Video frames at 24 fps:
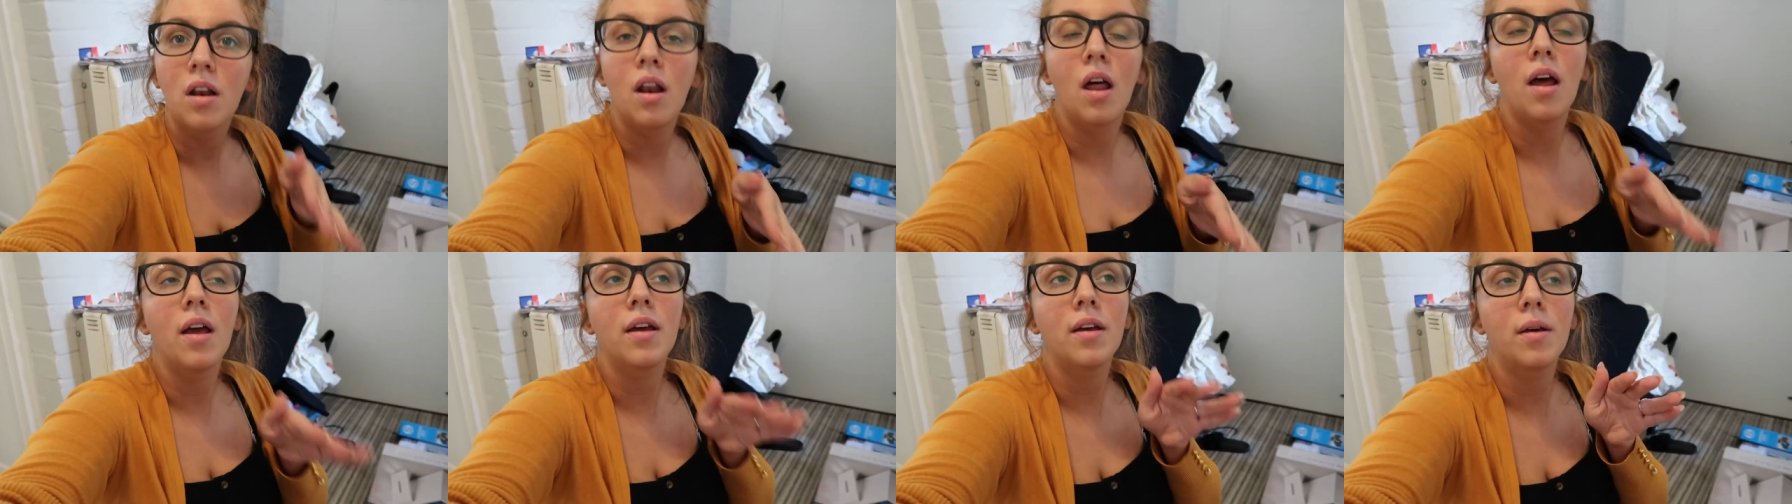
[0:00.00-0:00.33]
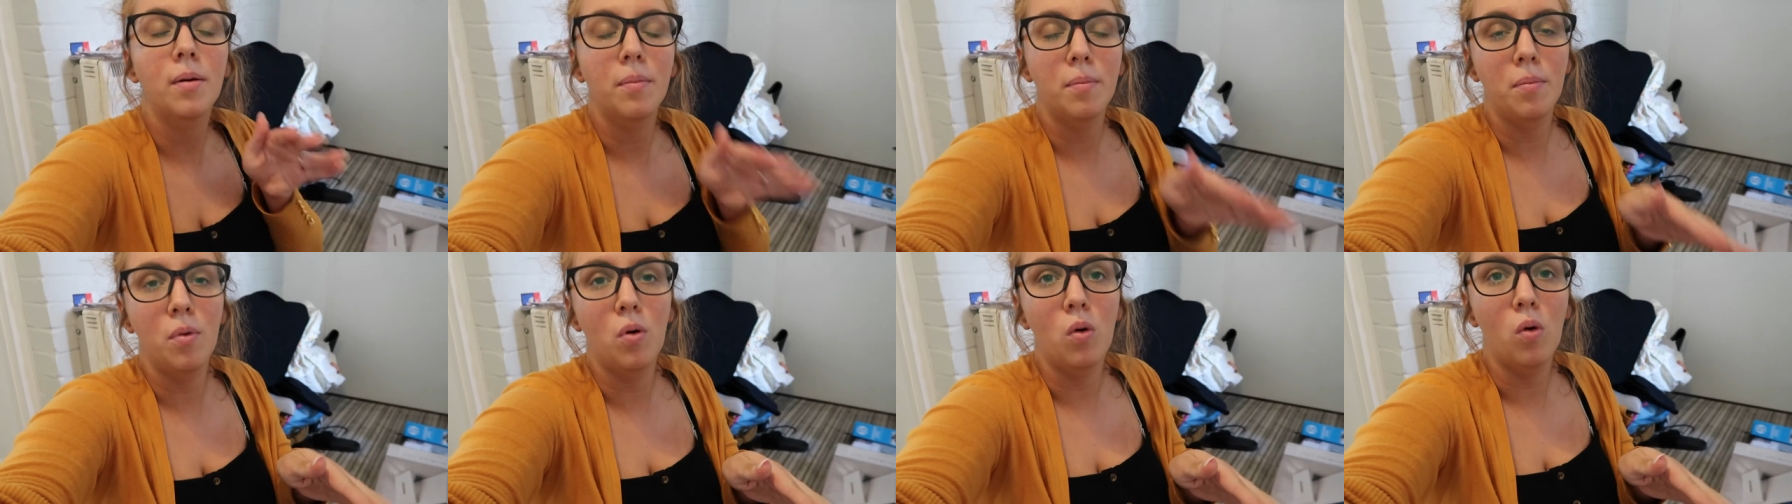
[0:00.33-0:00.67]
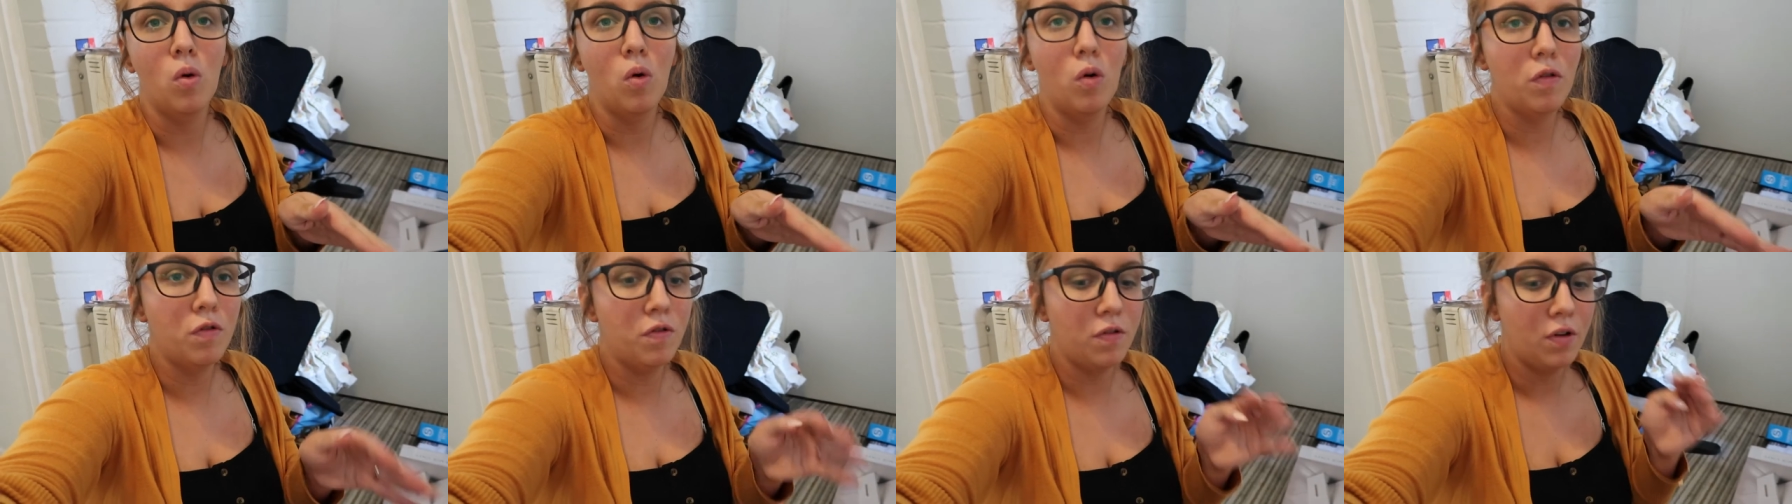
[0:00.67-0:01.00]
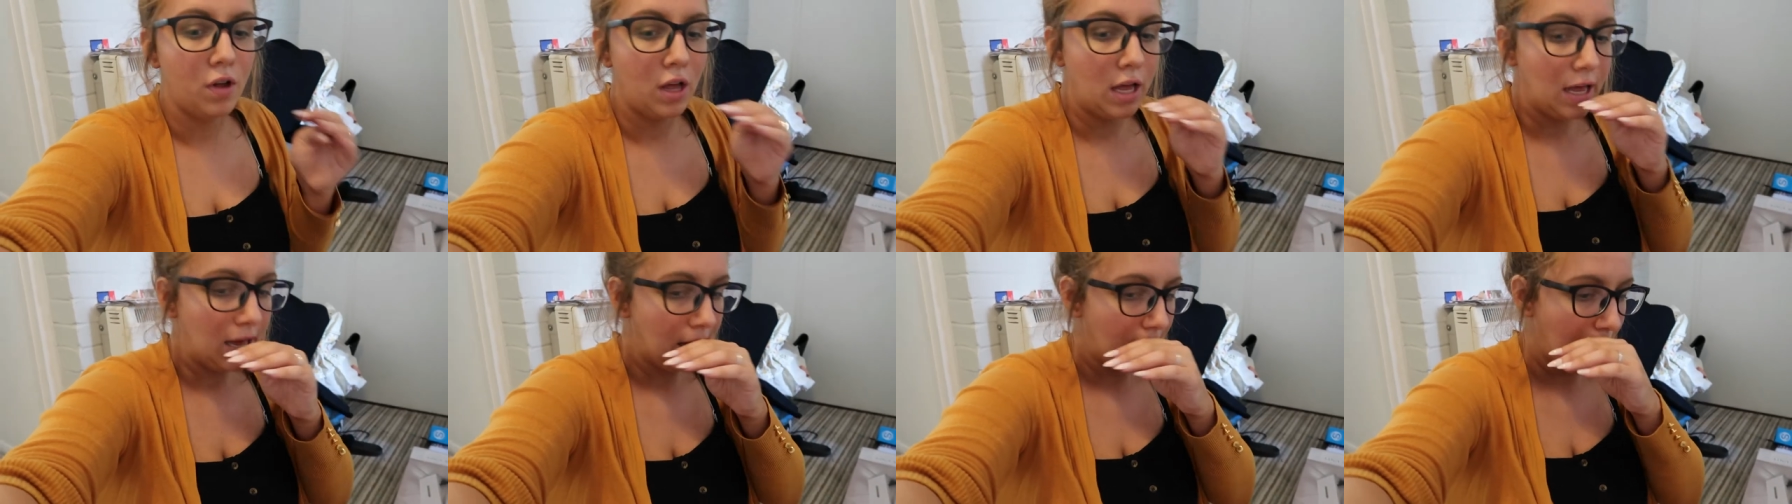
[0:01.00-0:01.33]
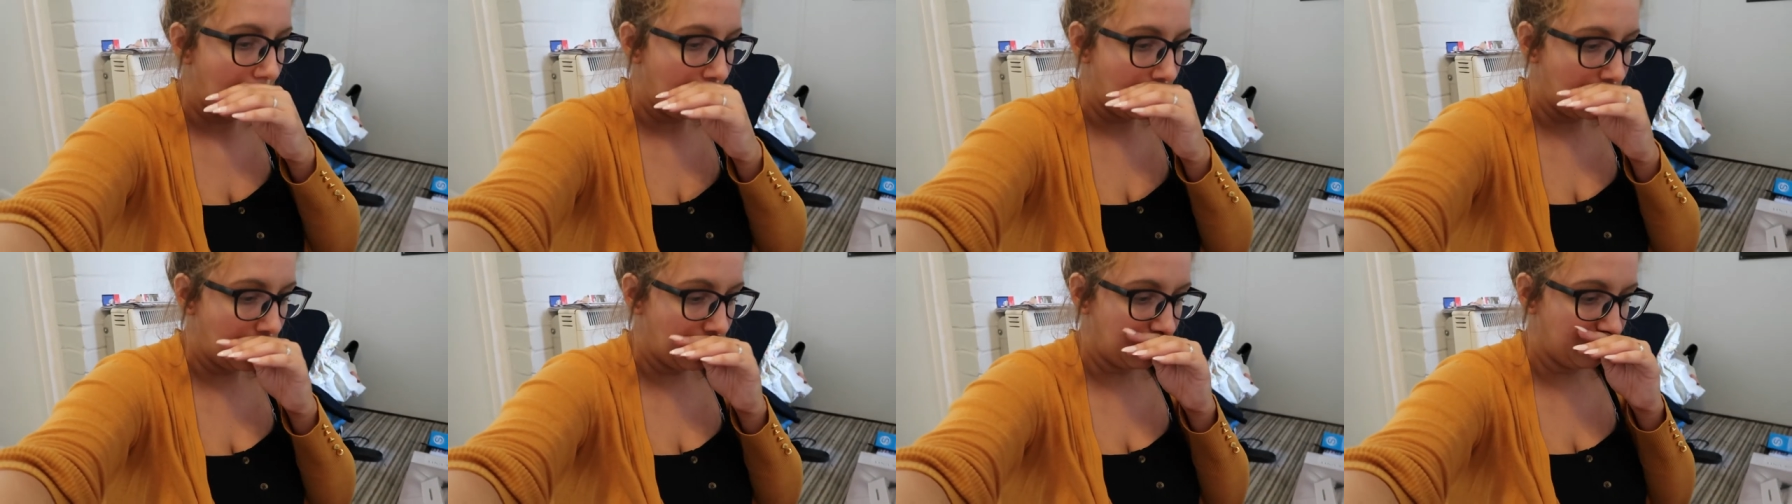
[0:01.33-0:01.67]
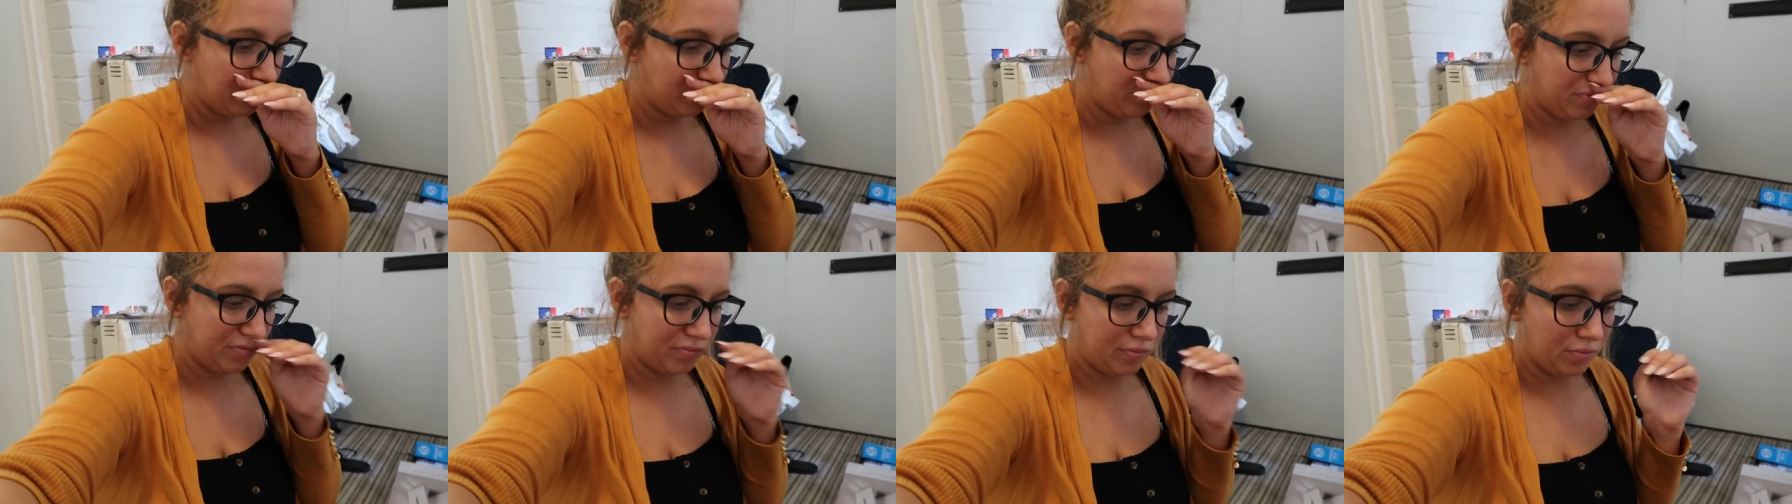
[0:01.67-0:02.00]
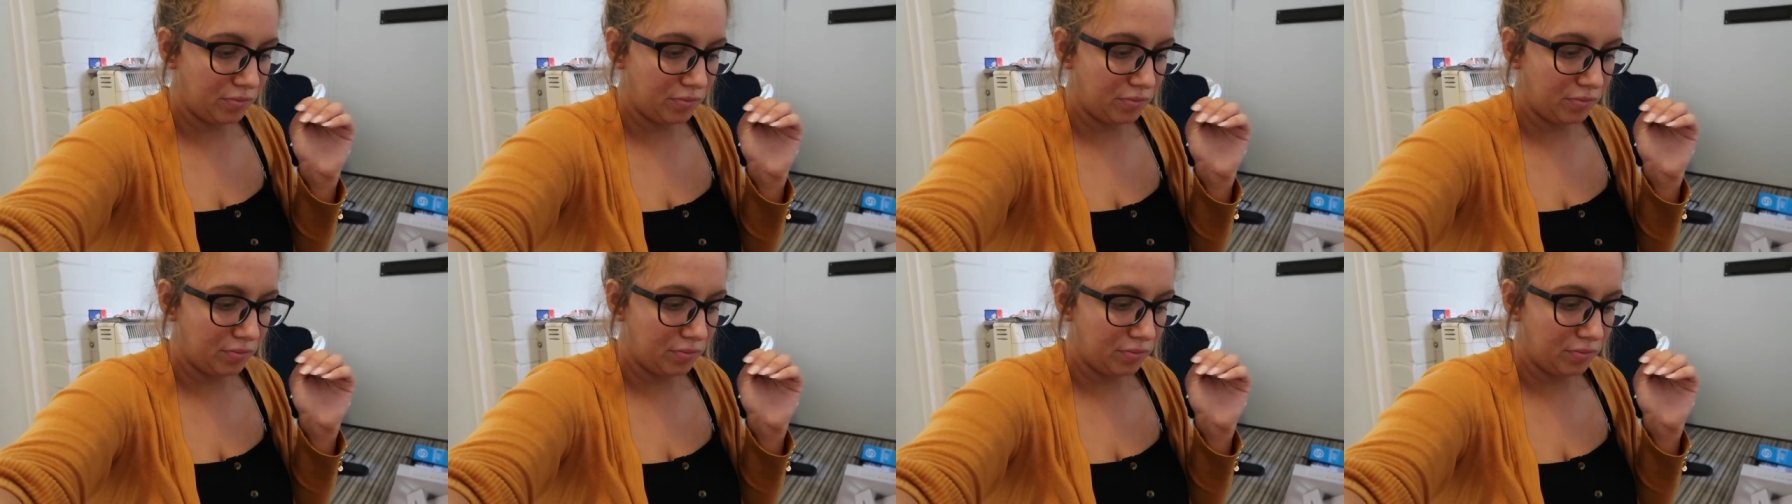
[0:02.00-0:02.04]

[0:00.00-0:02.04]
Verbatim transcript: like Morph um,